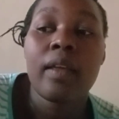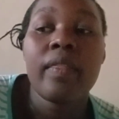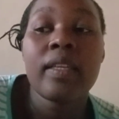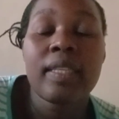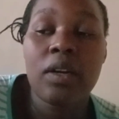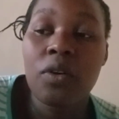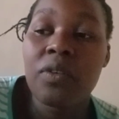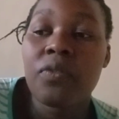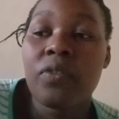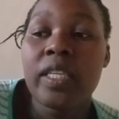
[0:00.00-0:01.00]
The second
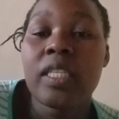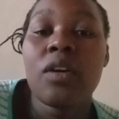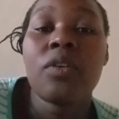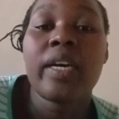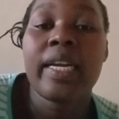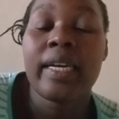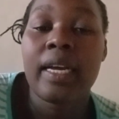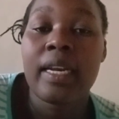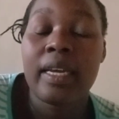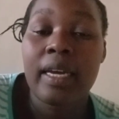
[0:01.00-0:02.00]
feature or
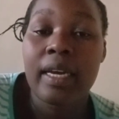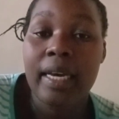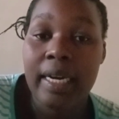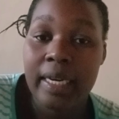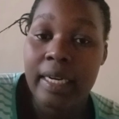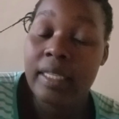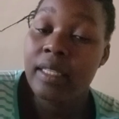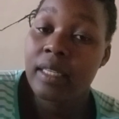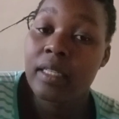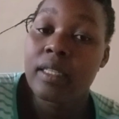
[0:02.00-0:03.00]

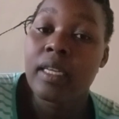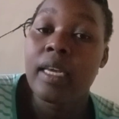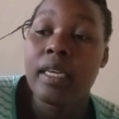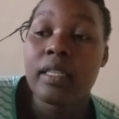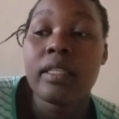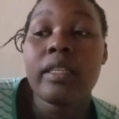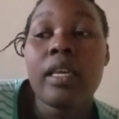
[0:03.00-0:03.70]
characteristics is